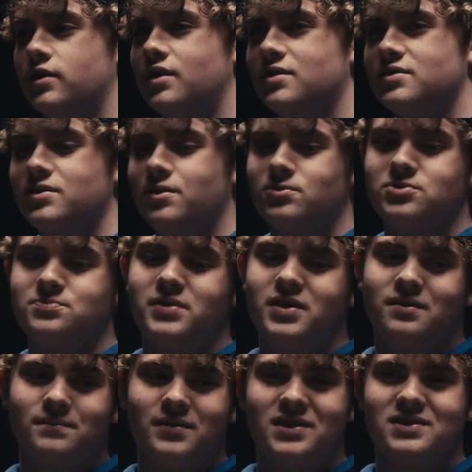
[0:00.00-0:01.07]
guess I was
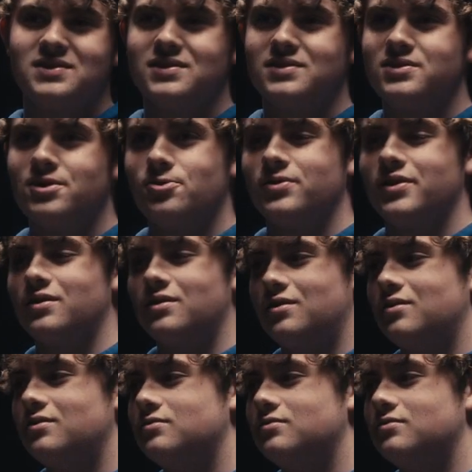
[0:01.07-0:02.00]
being mean to Tony, huh?